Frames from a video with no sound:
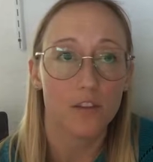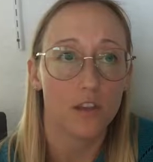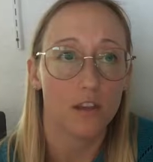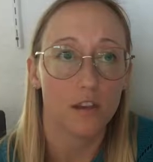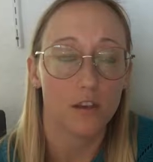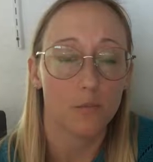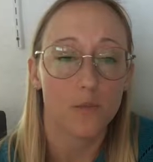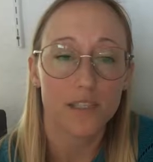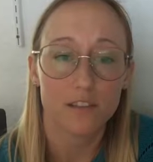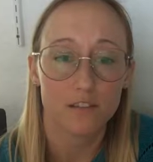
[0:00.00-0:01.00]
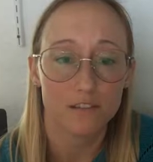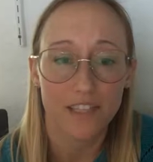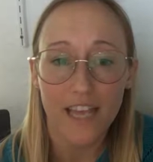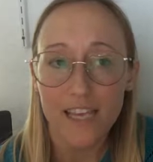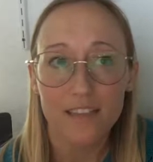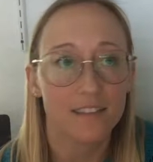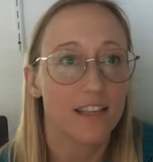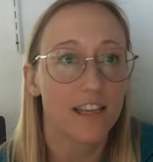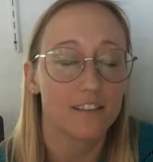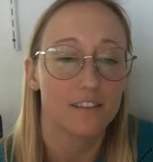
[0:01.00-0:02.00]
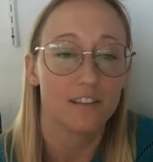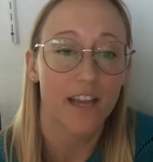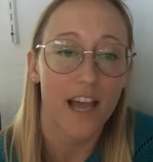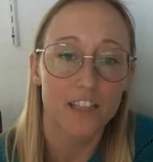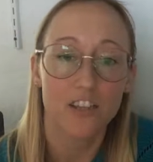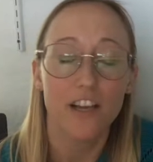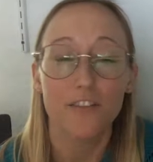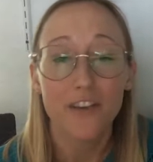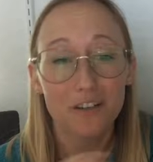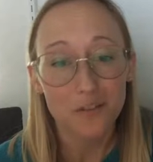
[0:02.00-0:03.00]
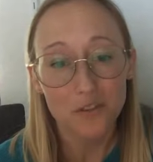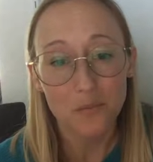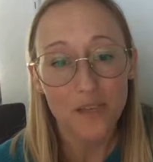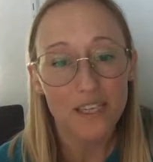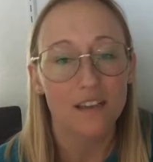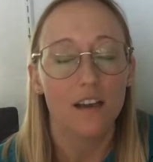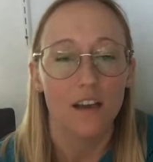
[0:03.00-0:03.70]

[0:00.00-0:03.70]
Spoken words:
the mite's going to lay eggs, the eggs are going to hatch, they're going to mate